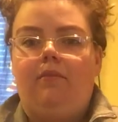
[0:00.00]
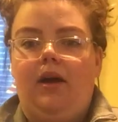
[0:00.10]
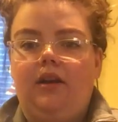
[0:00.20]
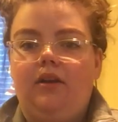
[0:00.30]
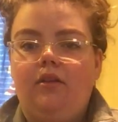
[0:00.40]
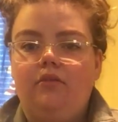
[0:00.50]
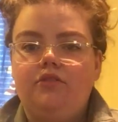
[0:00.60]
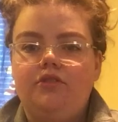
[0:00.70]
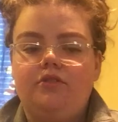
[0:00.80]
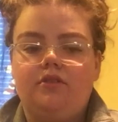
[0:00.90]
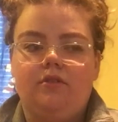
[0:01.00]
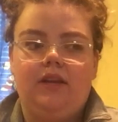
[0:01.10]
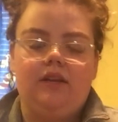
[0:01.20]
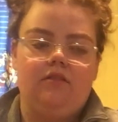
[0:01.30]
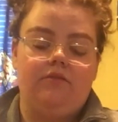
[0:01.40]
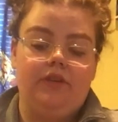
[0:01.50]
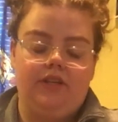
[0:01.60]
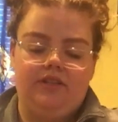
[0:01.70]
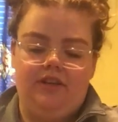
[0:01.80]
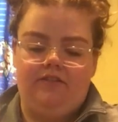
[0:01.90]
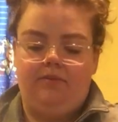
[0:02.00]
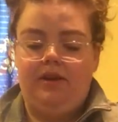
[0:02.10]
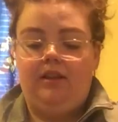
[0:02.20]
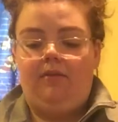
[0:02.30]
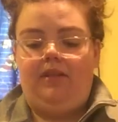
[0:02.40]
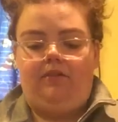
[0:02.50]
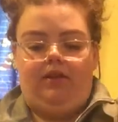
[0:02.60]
button closure, so then it's really stiff. But I mean,